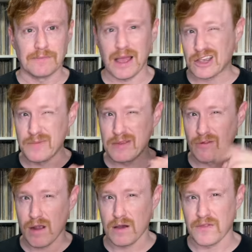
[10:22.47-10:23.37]
I could be
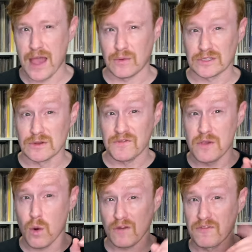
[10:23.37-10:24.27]
wrong on that one. So if
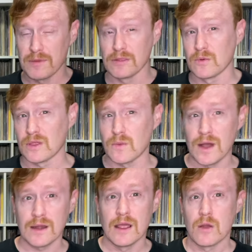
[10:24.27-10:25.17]
you are familiar with
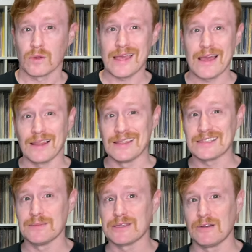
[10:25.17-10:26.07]
one where they
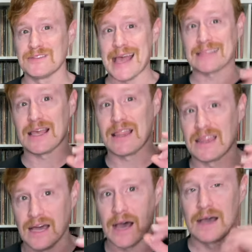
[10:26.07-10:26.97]
list themselves as
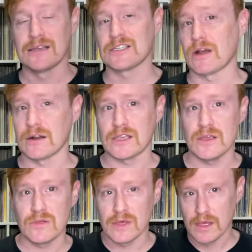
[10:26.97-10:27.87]
the Sonic
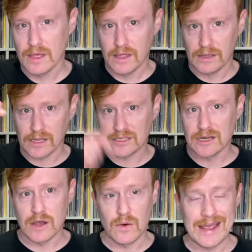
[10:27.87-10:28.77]
Youth, let us
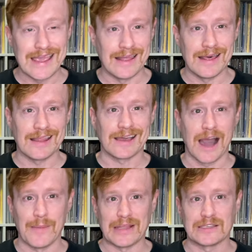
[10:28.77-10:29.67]
know in the
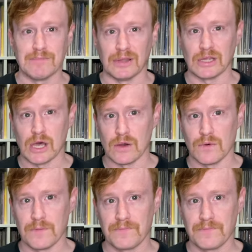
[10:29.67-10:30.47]
comments below.